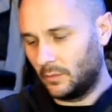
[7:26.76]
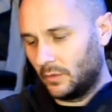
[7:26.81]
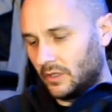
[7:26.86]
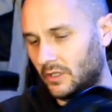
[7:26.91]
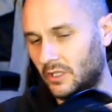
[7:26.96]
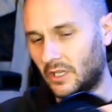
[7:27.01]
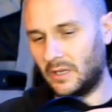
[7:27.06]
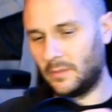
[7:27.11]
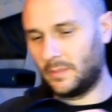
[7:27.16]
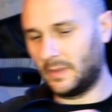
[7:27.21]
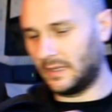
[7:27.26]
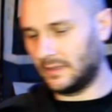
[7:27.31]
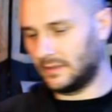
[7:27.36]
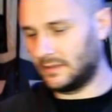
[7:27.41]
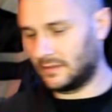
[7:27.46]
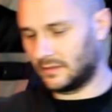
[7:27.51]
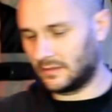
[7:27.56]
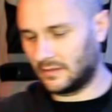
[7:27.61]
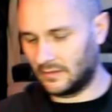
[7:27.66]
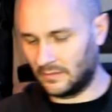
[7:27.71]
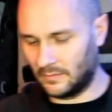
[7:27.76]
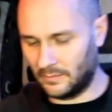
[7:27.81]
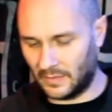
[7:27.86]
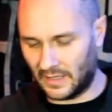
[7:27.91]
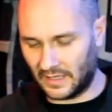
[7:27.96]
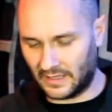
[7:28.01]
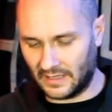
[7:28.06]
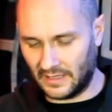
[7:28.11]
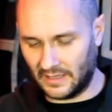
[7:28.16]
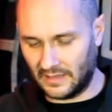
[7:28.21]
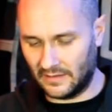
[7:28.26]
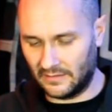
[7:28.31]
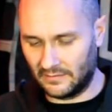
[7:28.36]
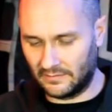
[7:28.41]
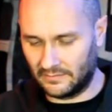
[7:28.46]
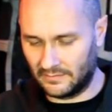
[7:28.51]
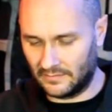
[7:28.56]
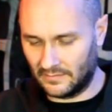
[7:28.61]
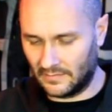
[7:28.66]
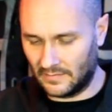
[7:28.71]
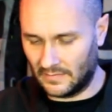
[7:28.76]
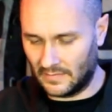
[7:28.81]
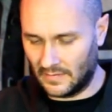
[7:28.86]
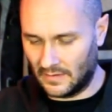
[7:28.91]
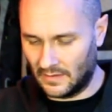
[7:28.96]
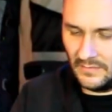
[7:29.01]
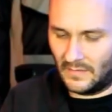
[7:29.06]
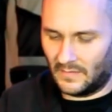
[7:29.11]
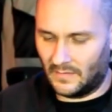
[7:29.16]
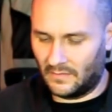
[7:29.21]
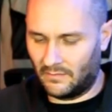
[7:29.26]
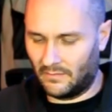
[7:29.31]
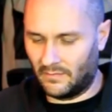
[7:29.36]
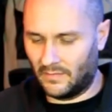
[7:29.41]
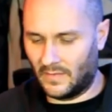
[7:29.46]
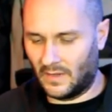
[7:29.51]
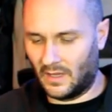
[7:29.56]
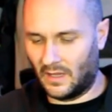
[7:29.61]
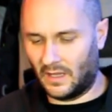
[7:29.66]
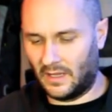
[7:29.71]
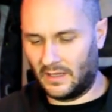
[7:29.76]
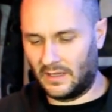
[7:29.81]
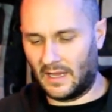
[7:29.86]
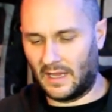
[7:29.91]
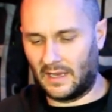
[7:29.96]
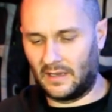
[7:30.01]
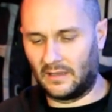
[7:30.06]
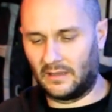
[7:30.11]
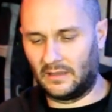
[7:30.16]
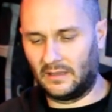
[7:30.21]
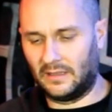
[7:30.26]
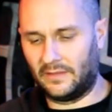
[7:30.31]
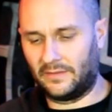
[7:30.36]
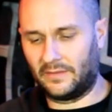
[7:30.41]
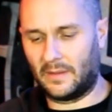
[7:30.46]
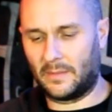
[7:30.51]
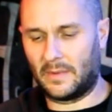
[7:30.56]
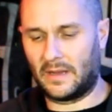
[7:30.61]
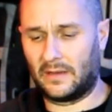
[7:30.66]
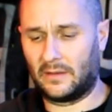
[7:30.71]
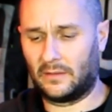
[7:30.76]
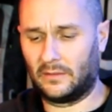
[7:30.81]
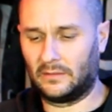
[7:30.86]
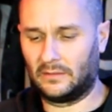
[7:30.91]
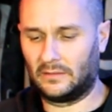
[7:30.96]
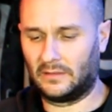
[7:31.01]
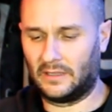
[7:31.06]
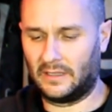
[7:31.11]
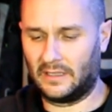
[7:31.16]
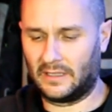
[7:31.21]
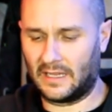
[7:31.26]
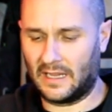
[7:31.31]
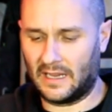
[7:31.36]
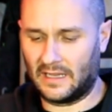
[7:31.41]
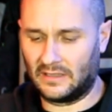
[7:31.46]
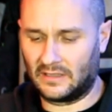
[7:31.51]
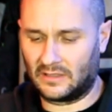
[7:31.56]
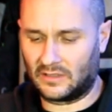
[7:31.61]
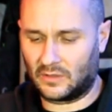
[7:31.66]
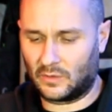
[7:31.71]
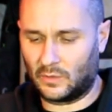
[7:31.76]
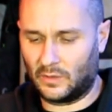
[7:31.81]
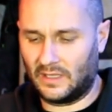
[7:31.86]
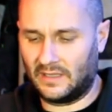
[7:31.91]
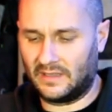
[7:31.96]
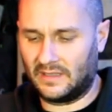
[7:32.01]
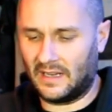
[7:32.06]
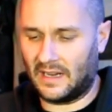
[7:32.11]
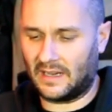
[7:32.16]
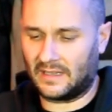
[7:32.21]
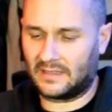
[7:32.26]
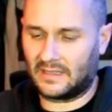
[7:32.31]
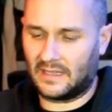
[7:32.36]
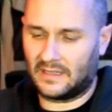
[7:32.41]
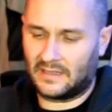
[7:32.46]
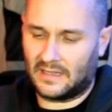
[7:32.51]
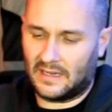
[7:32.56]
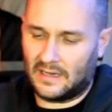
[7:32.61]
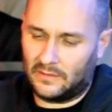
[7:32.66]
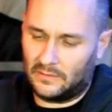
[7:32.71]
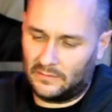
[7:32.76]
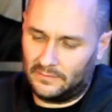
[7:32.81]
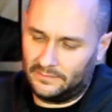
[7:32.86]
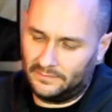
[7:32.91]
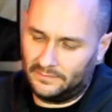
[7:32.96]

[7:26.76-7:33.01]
the cheek pads, back in. And then lift them out and again squeeze the excess out.